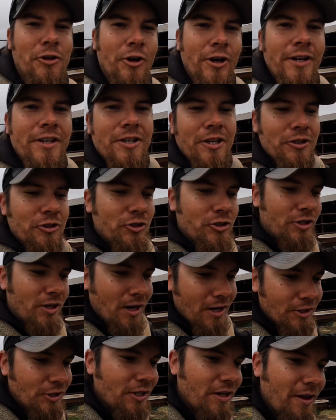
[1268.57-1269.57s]
During
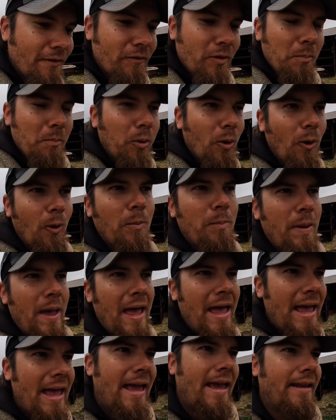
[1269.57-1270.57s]
construction of the bull
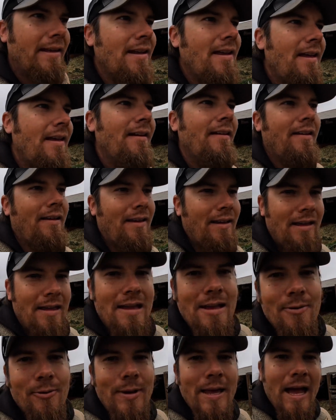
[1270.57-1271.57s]
pen,
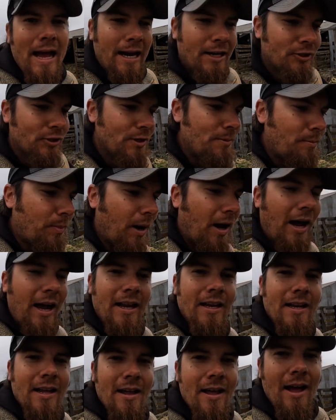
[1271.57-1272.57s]
we actually
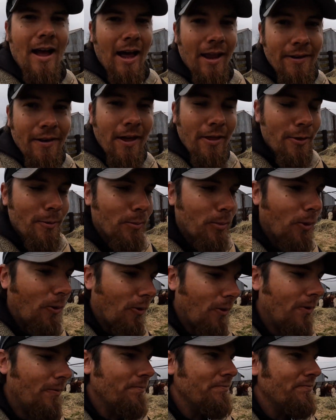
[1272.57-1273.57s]
bought another bull.